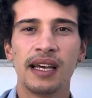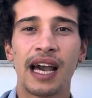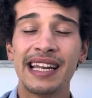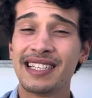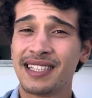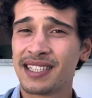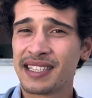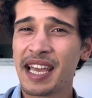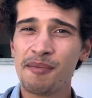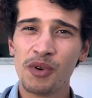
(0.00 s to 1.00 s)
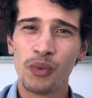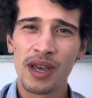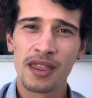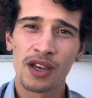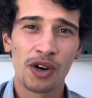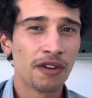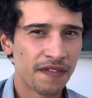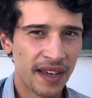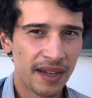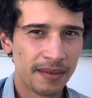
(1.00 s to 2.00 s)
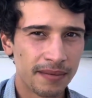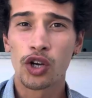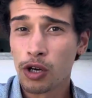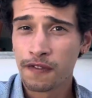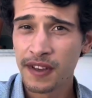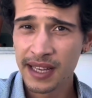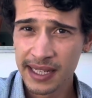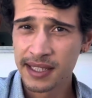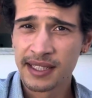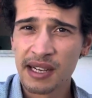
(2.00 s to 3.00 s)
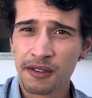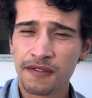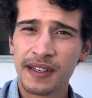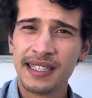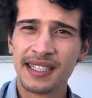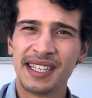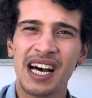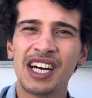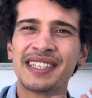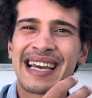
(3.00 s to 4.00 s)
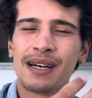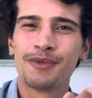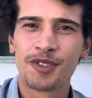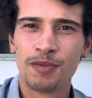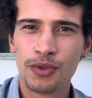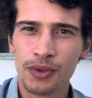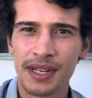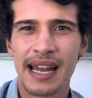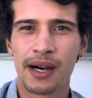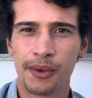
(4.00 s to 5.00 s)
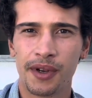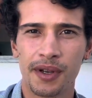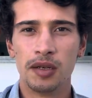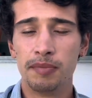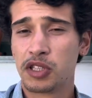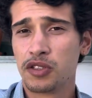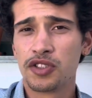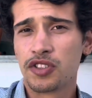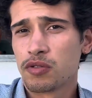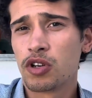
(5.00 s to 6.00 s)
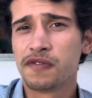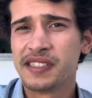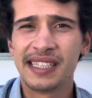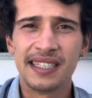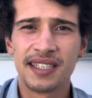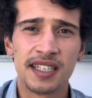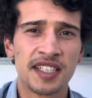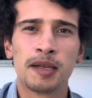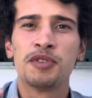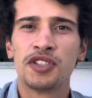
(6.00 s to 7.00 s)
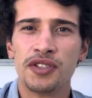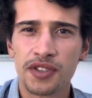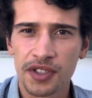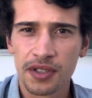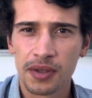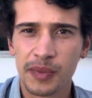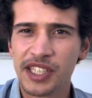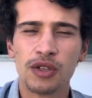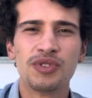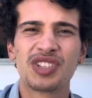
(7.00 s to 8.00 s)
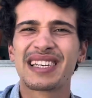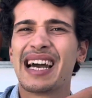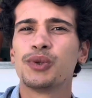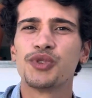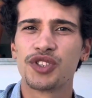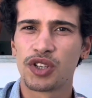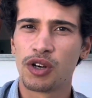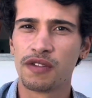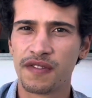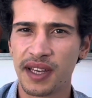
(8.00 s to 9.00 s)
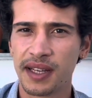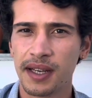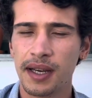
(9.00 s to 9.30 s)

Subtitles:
And it's the same with coffee. Coffee itself is an uncountable noun because coffee is a substance. We don't count coffee.